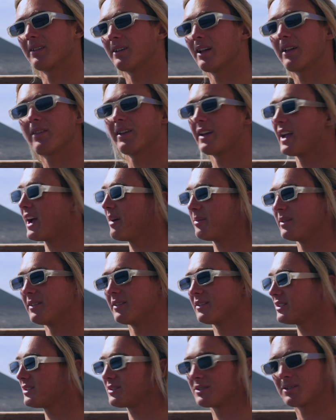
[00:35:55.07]
Nothing
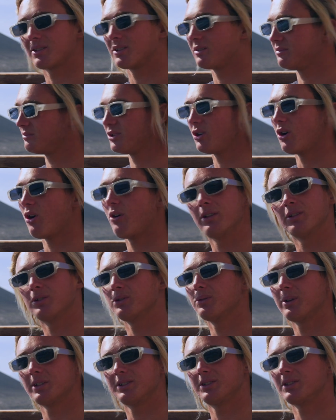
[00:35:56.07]
happens. Just go and
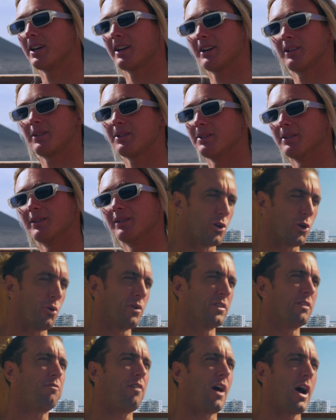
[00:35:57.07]
do what you got to do. you're
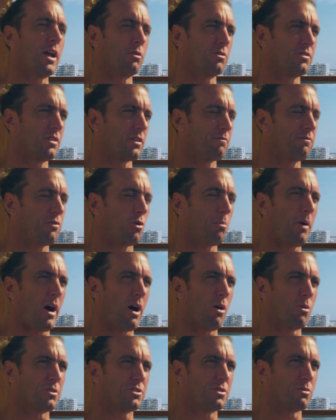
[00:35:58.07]
in the finals at full
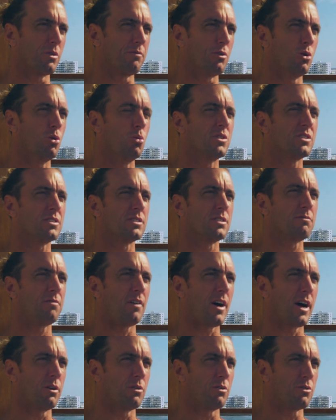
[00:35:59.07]
power, Tarifa. Who was the
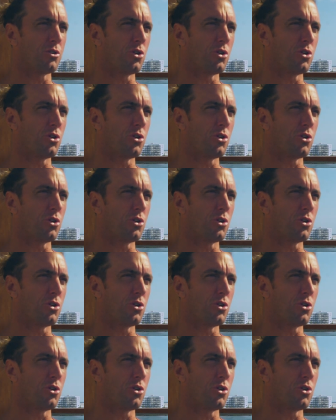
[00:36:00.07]
final?